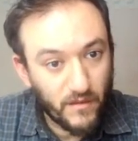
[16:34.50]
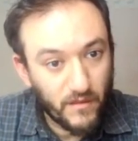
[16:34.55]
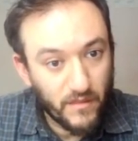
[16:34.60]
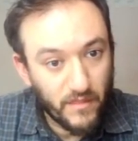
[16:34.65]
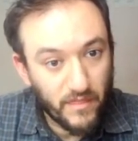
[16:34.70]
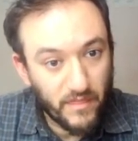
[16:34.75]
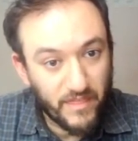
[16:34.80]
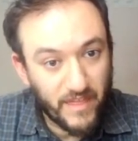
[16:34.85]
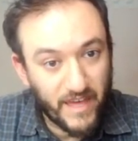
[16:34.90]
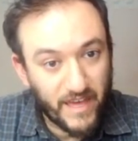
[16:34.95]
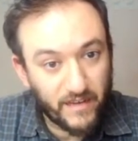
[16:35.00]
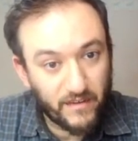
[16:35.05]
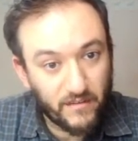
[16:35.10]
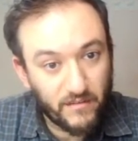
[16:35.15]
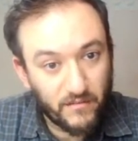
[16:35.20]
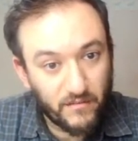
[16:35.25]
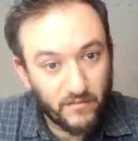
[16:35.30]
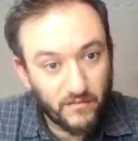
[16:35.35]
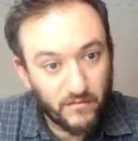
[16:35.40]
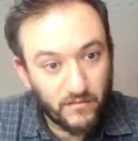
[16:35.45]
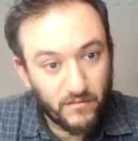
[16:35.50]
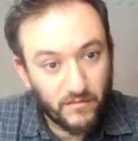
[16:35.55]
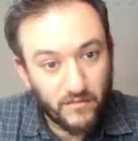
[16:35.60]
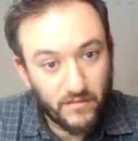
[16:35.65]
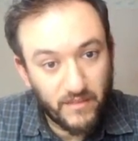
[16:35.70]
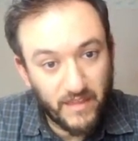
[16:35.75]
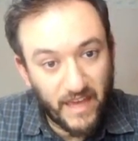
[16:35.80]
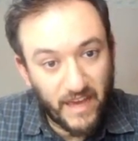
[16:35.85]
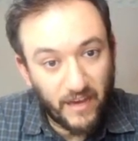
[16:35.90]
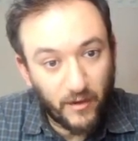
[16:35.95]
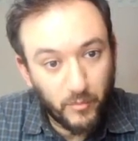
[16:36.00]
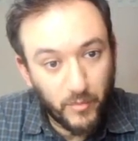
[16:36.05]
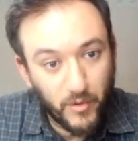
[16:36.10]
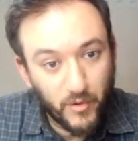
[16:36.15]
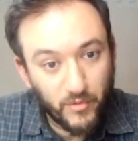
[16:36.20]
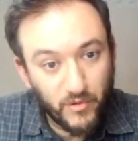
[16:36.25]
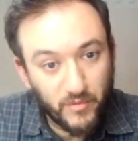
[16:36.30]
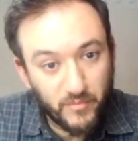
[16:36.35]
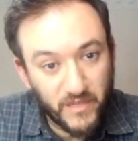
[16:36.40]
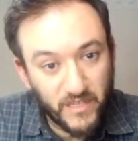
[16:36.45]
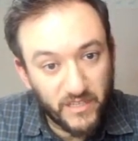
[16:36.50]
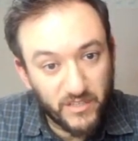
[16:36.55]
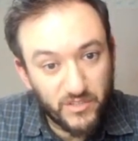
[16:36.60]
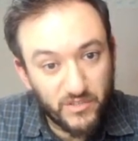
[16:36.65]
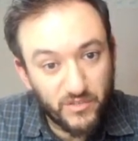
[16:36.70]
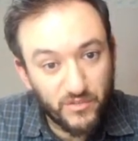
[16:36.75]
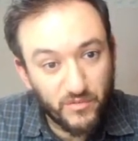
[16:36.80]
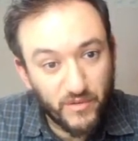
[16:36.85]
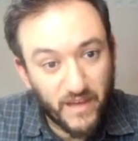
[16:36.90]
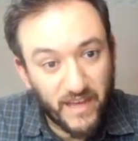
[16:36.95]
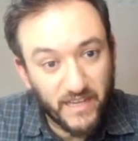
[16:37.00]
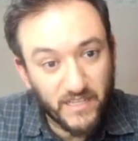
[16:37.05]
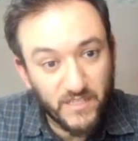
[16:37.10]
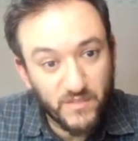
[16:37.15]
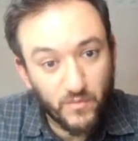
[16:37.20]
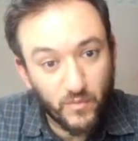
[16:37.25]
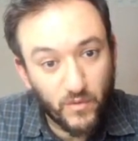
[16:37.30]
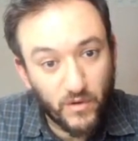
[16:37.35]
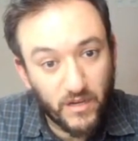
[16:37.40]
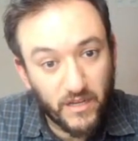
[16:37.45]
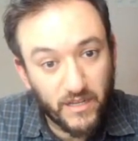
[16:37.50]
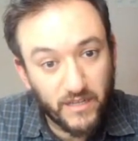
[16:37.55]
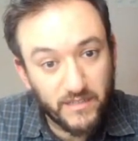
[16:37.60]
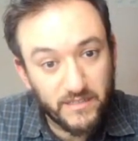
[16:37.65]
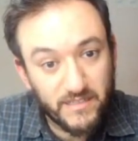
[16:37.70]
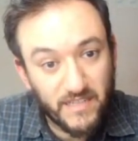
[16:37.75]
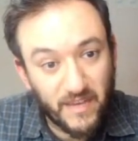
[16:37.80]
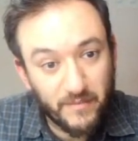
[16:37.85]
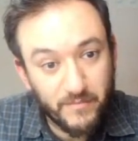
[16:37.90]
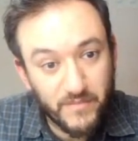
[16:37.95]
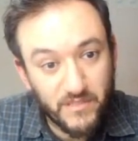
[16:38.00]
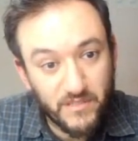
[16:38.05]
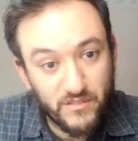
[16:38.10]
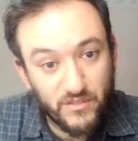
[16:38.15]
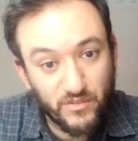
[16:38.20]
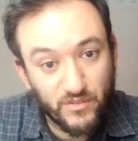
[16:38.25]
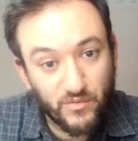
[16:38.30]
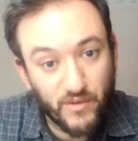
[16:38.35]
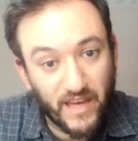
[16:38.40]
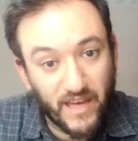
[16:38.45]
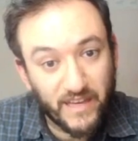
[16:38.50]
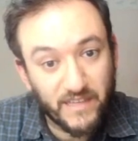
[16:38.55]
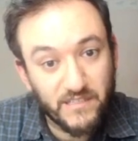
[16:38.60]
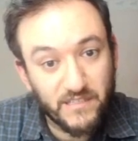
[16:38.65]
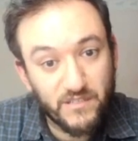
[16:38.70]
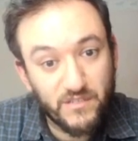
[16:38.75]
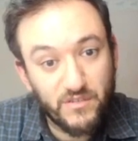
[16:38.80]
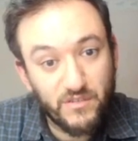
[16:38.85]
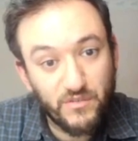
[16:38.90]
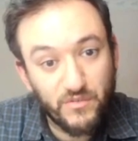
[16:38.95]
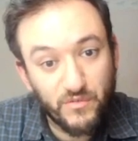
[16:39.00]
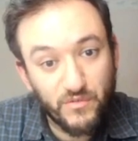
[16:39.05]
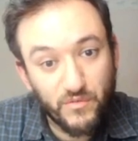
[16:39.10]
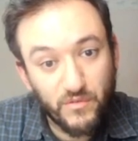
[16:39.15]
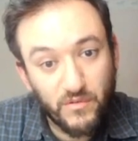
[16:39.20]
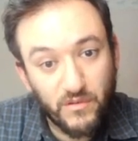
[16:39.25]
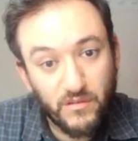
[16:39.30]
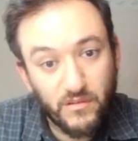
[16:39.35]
then the output would be 2x1 times 2x2,